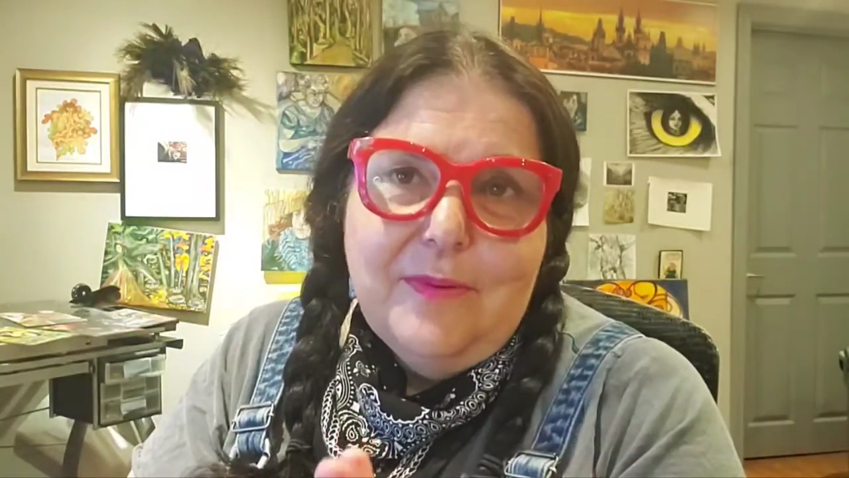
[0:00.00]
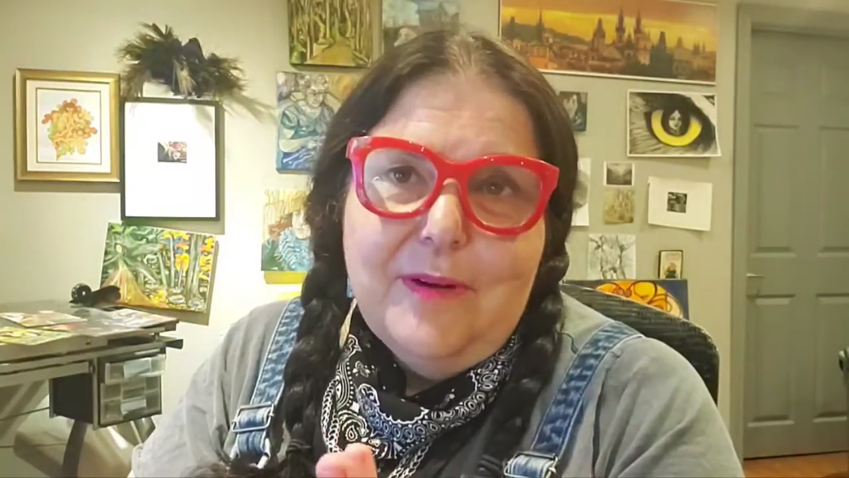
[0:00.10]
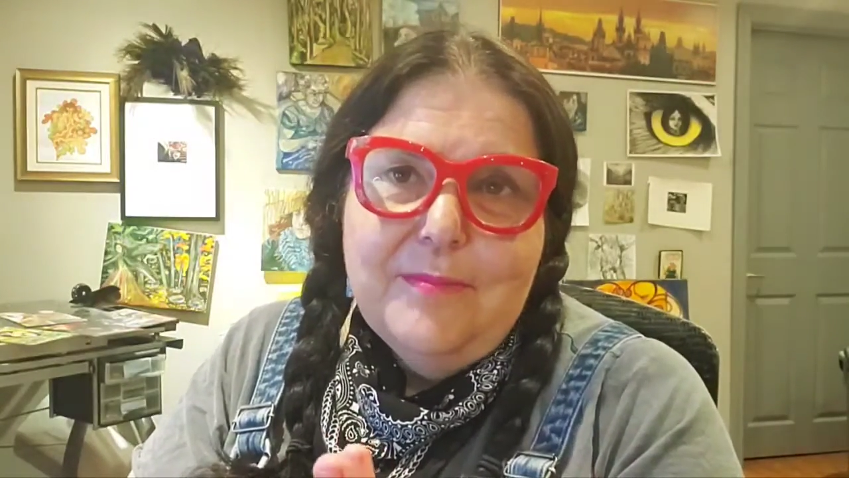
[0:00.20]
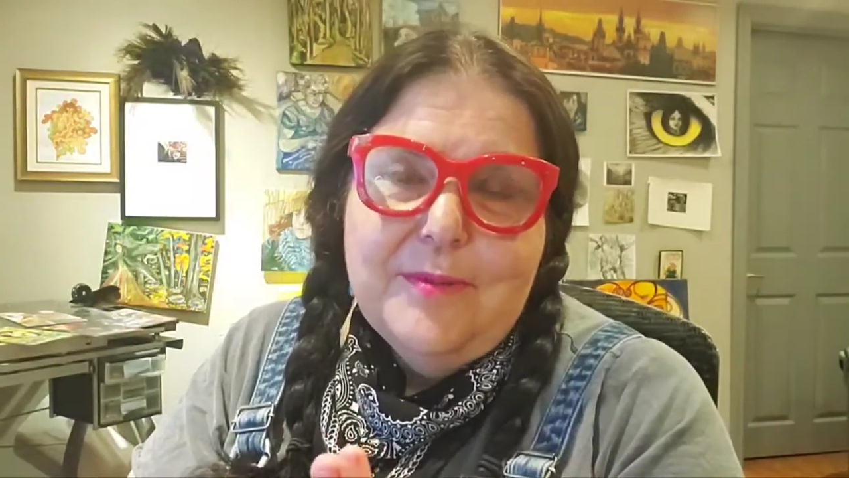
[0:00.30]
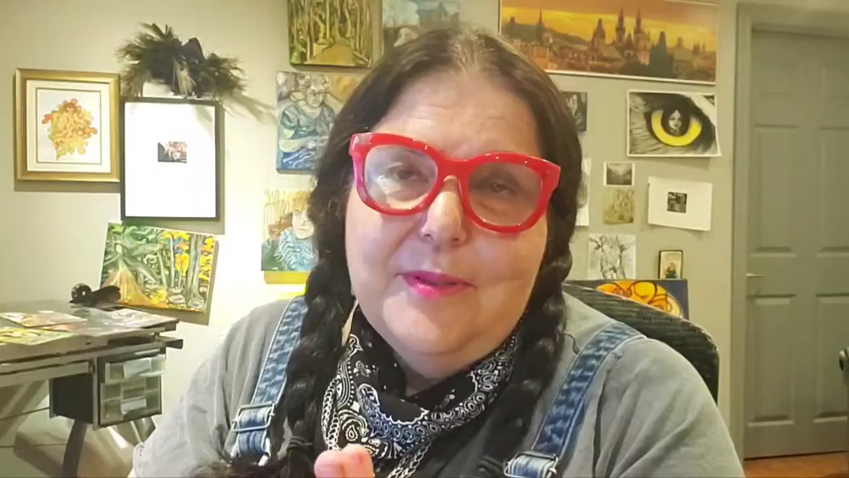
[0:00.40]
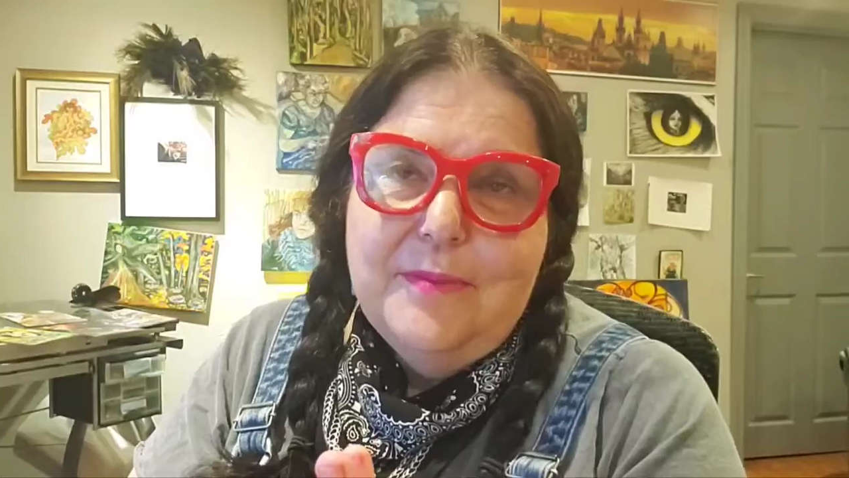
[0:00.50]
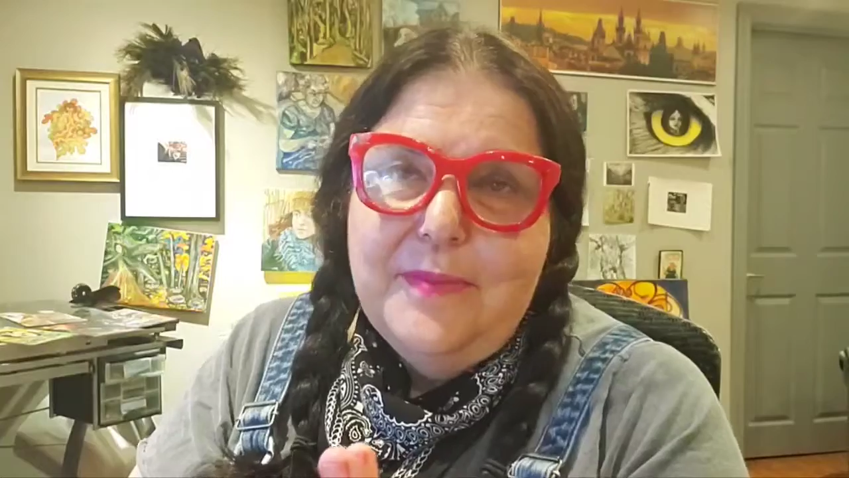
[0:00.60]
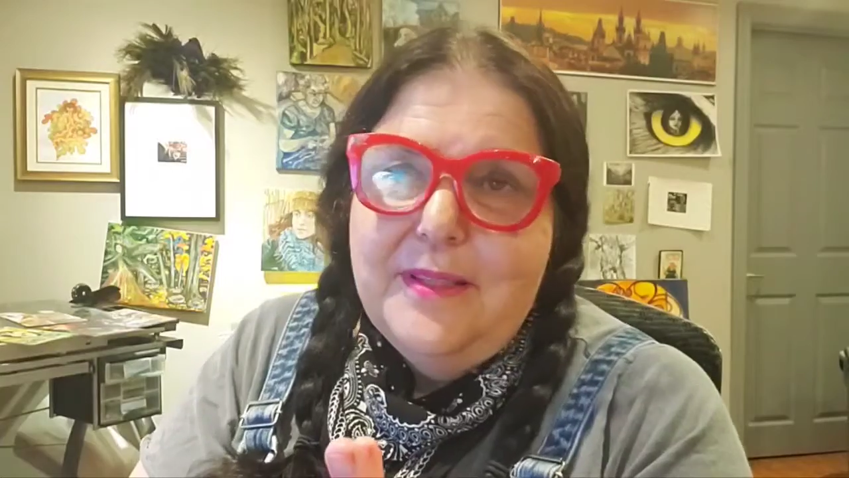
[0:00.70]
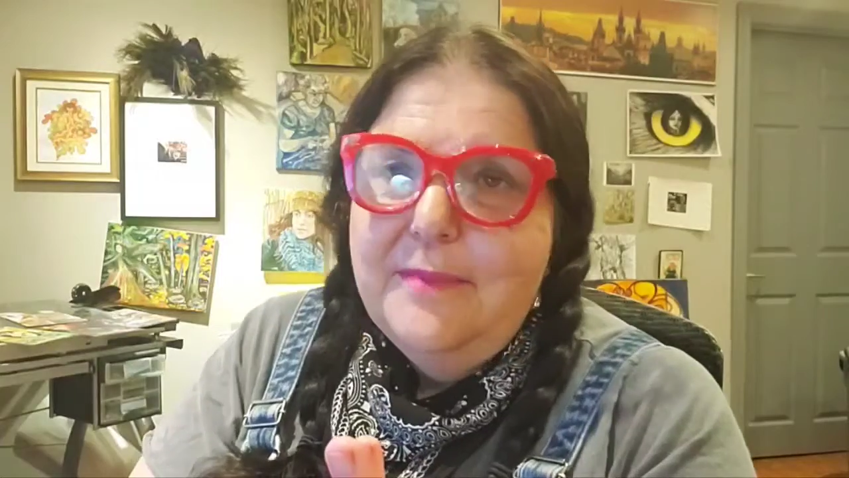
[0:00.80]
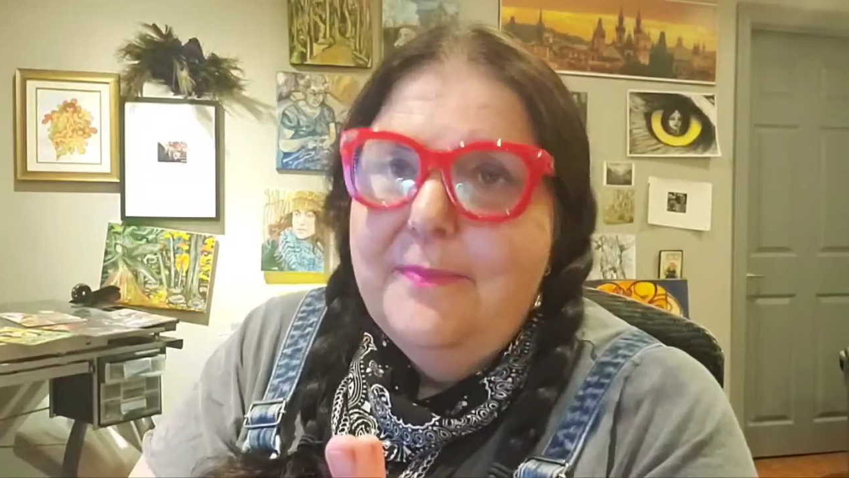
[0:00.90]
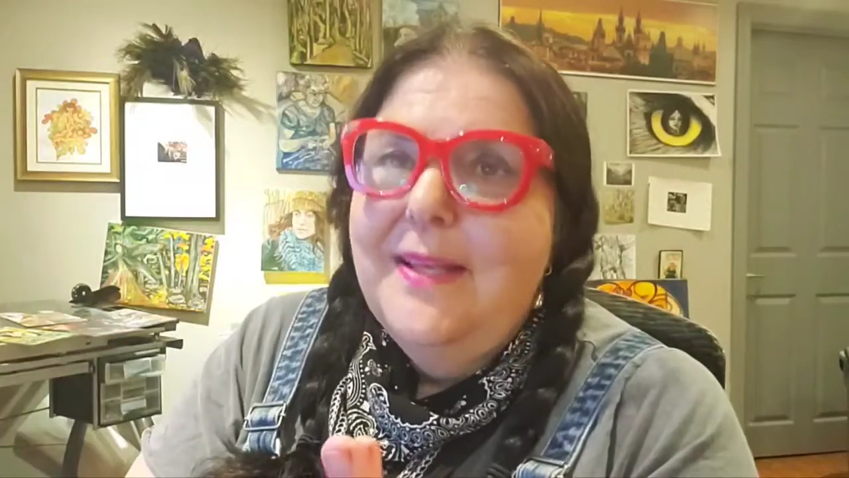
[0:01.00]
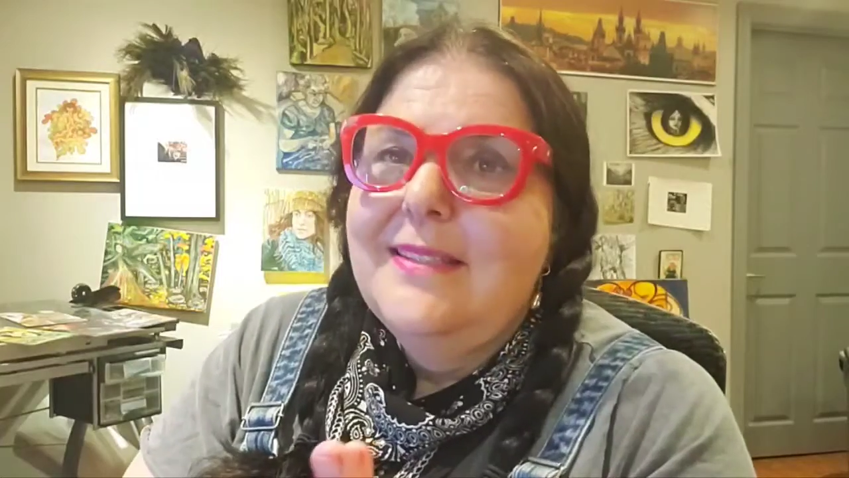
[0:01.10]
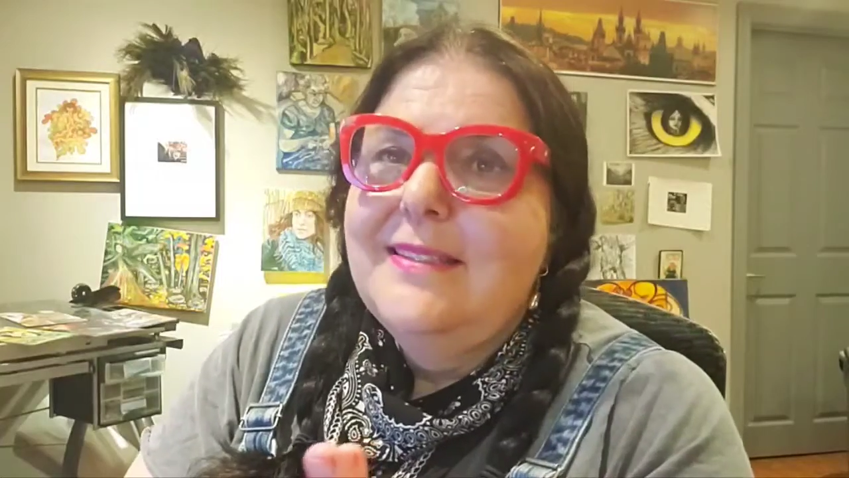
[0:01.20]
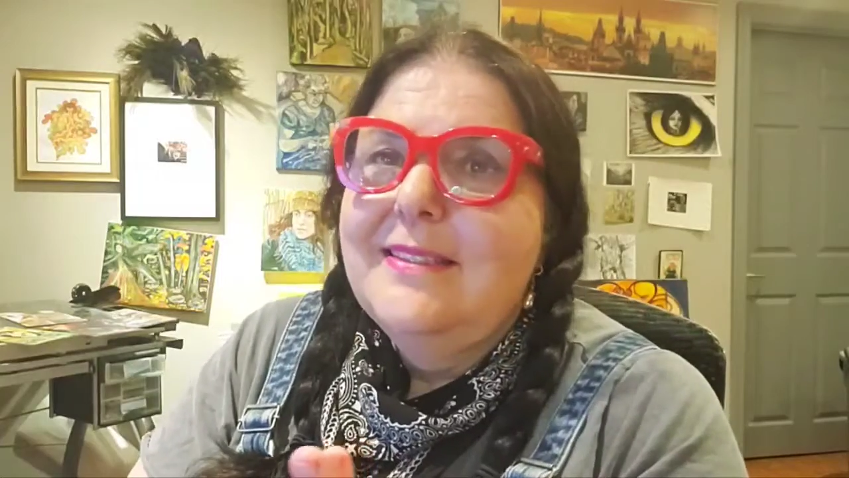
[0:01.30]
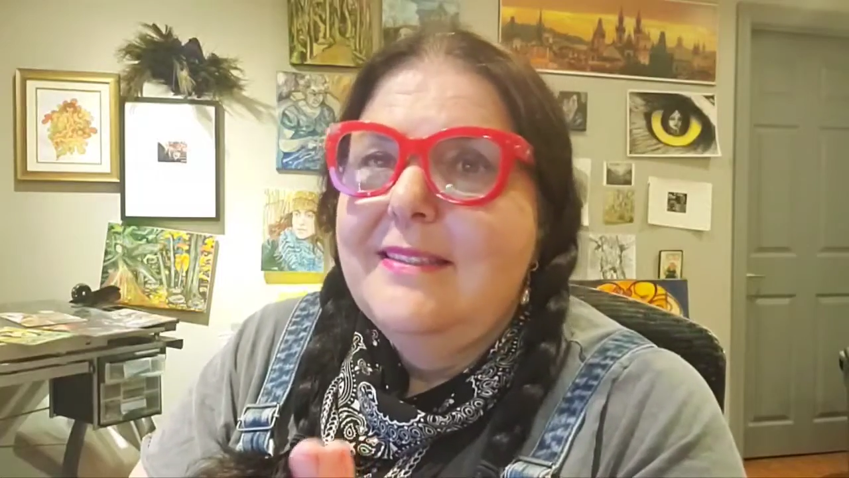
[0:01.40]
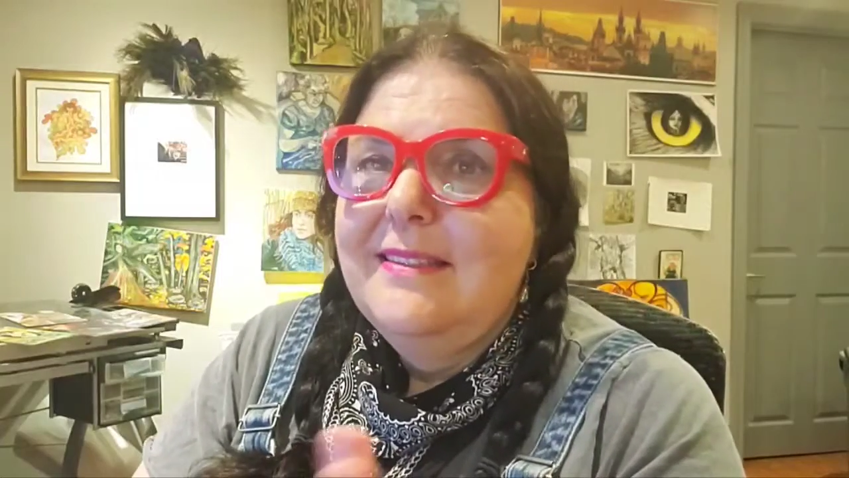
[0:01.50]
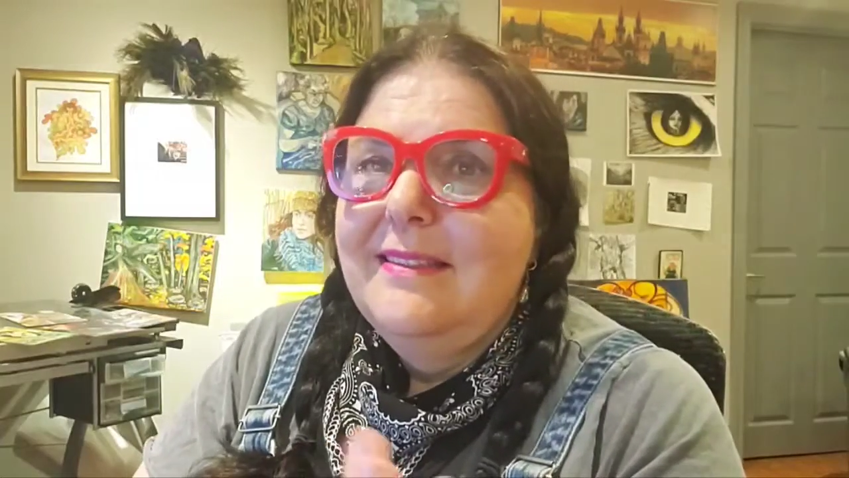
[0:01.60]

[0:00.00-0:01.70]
probably be the best